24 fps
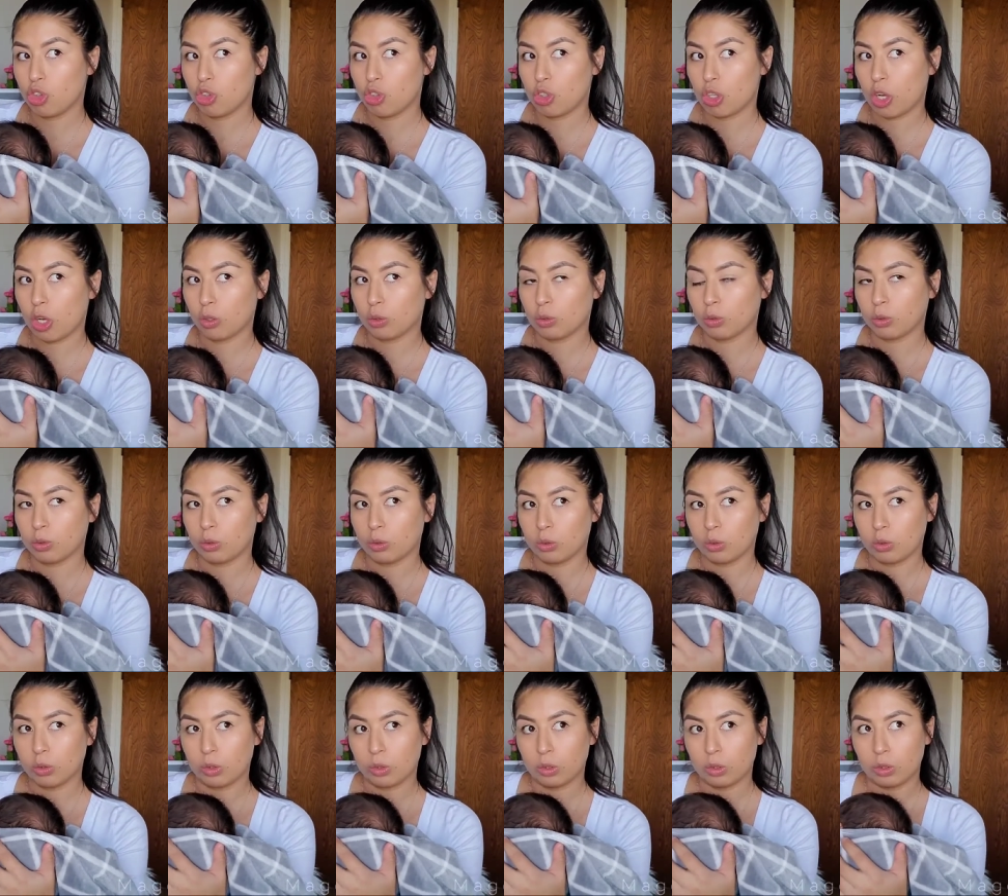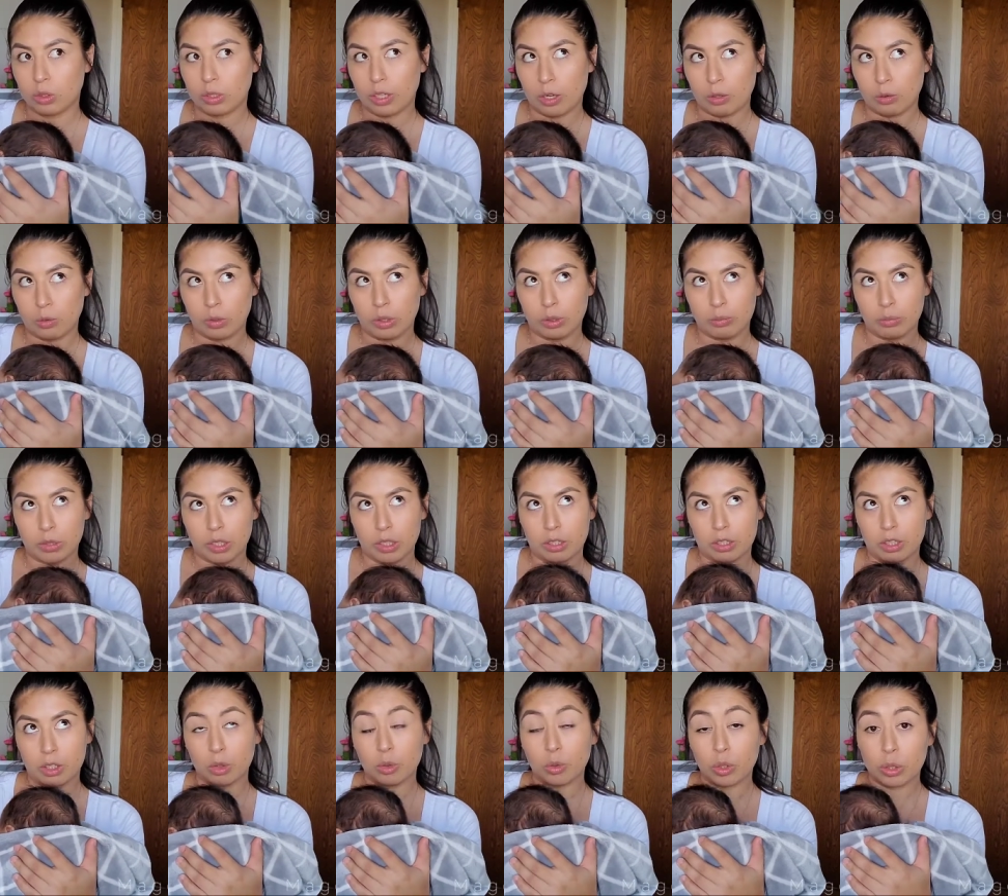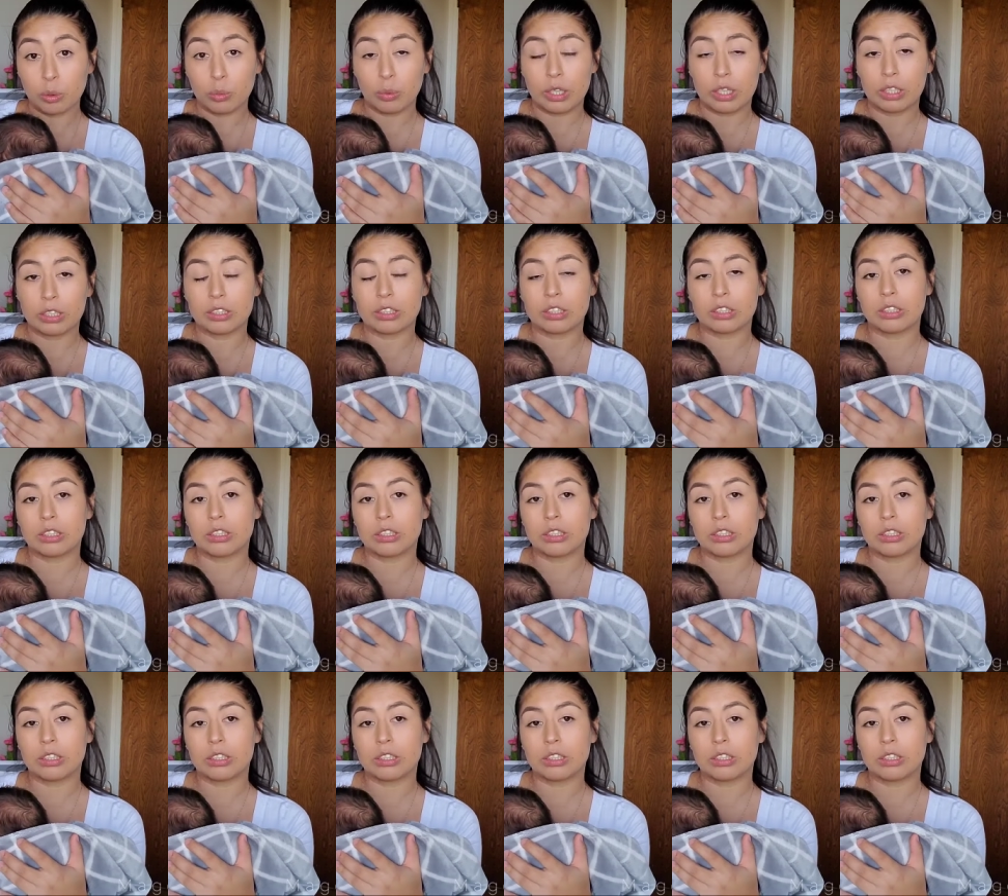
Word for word: No. Yeah, one month and three weeks.